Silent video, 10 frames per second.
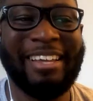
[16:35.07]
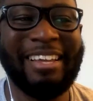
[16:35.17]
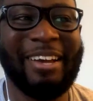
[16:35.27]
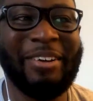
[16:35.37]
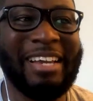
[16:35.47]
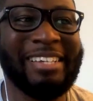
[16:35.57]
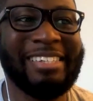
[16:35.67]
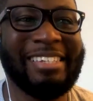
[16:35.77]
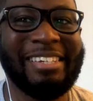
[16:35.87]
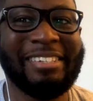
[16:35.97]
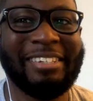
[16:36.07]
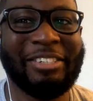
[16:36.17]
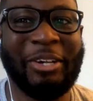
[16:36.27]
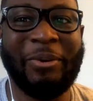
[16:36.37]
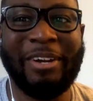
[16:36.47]
all I see is a
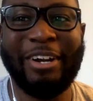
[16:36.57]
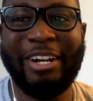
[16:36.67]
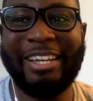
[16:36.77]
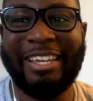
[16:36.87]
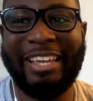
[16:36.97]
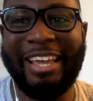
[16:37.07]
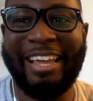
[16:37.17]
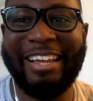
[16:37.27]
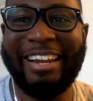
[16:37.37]
Joker and a King.